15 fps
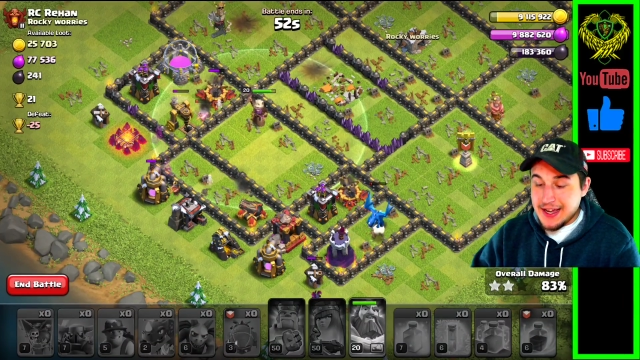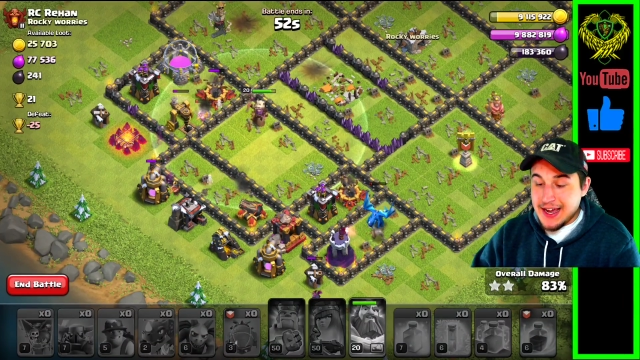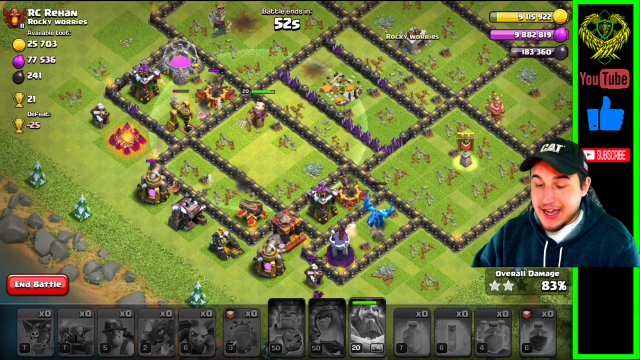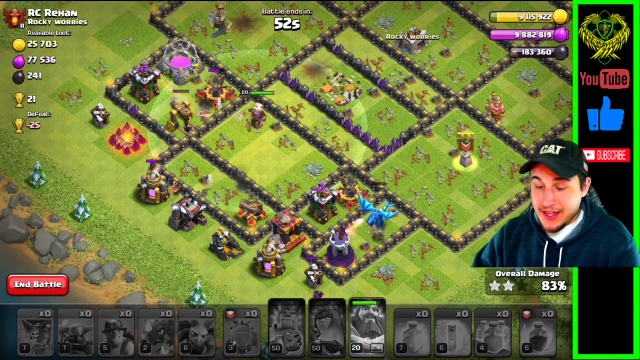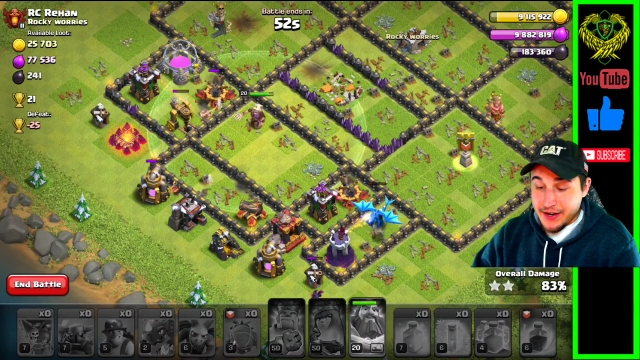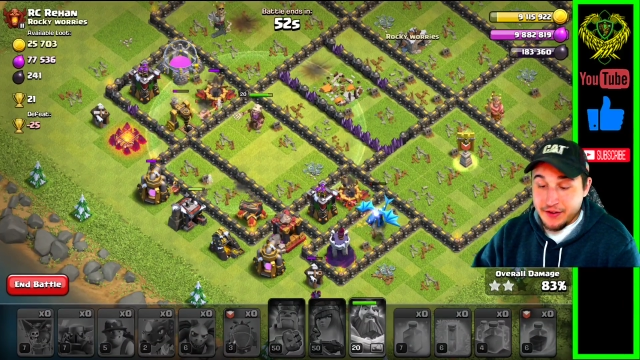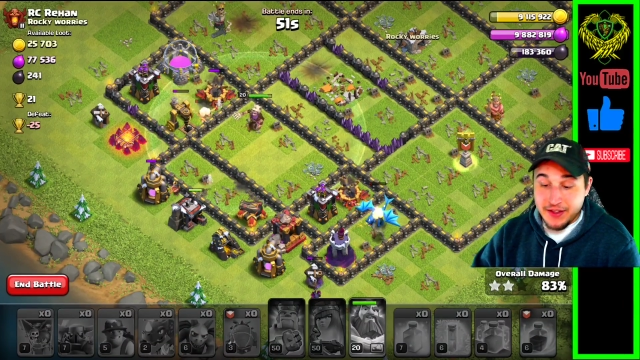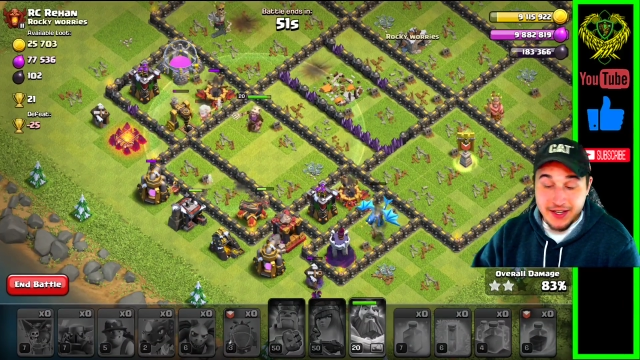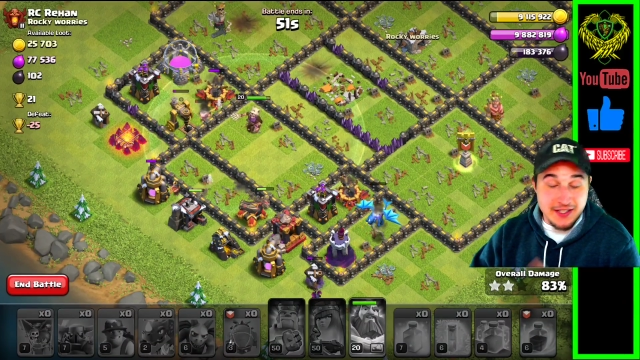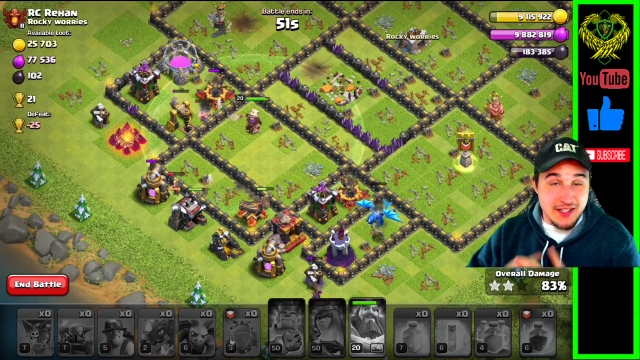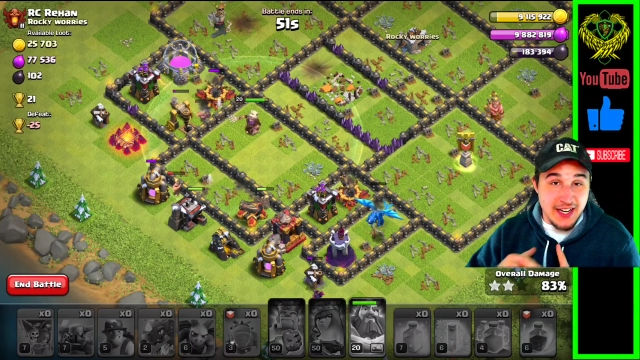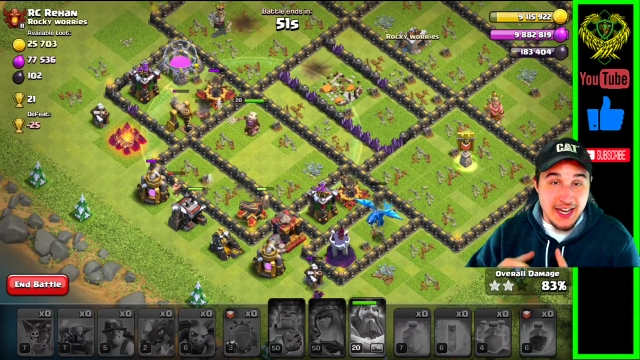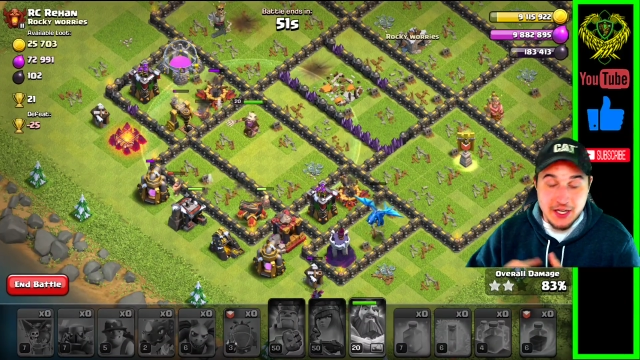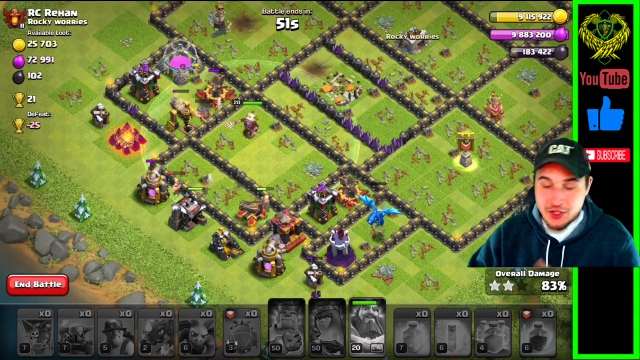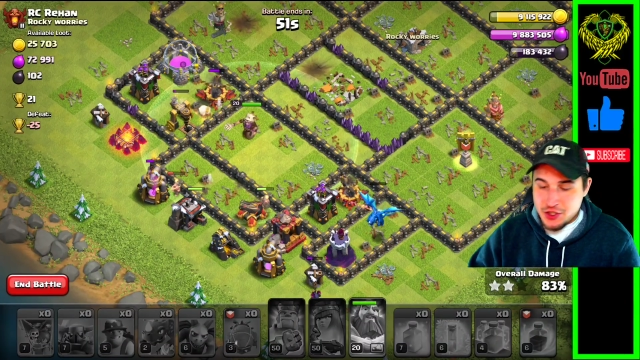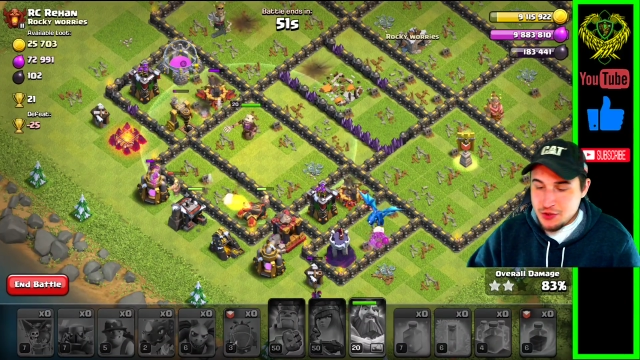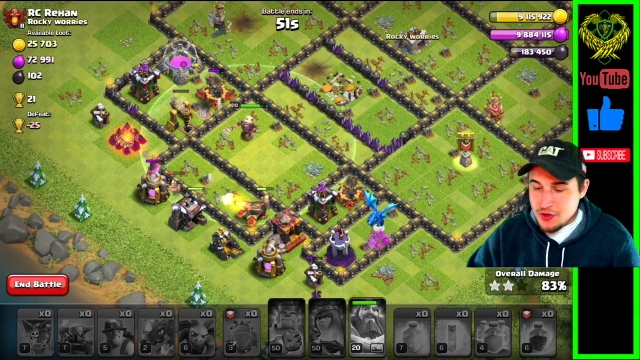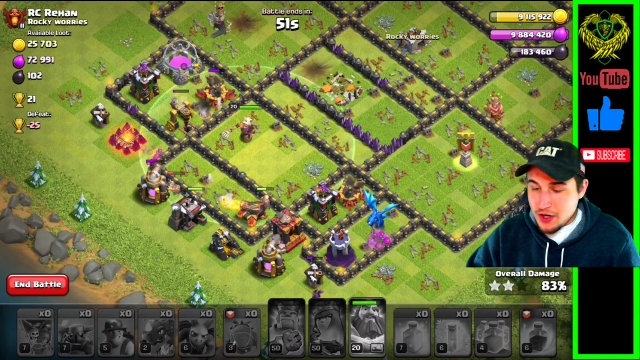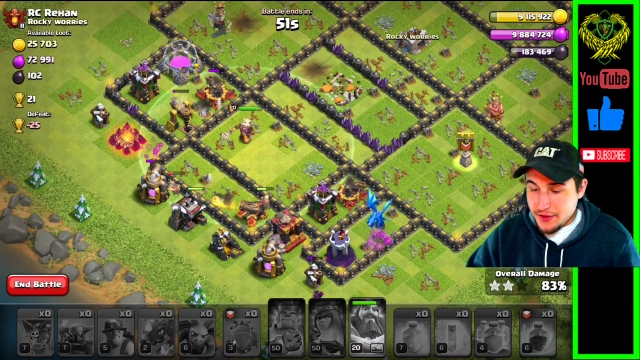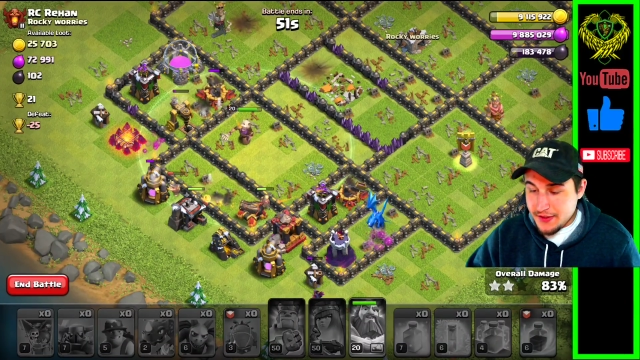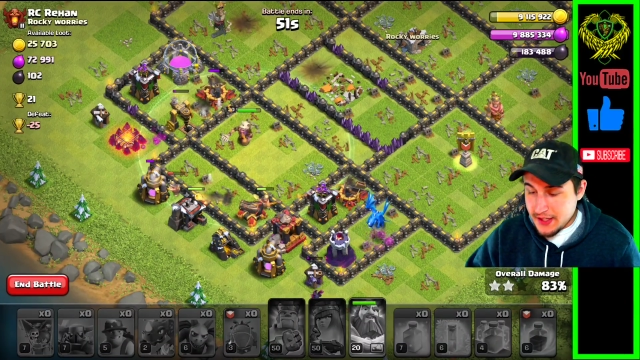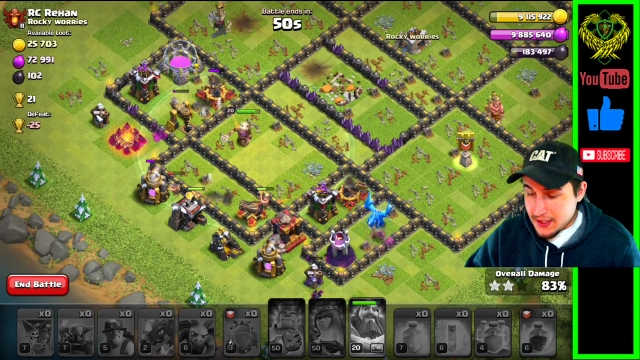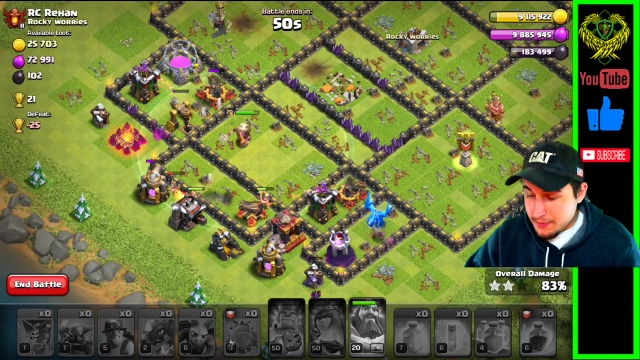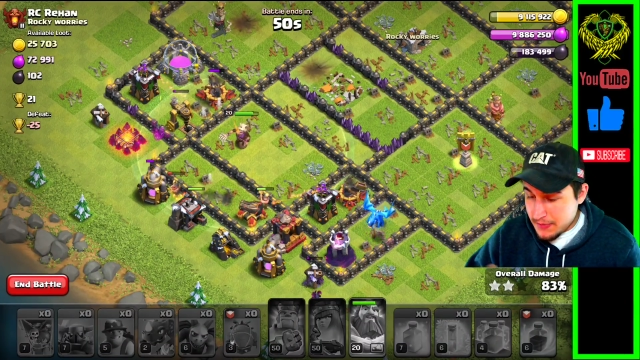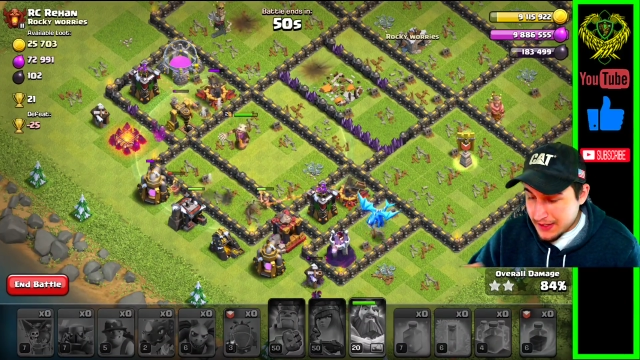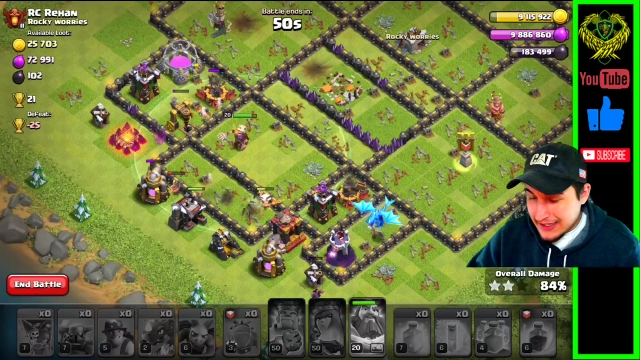and then everything gets to kind of shoot on them.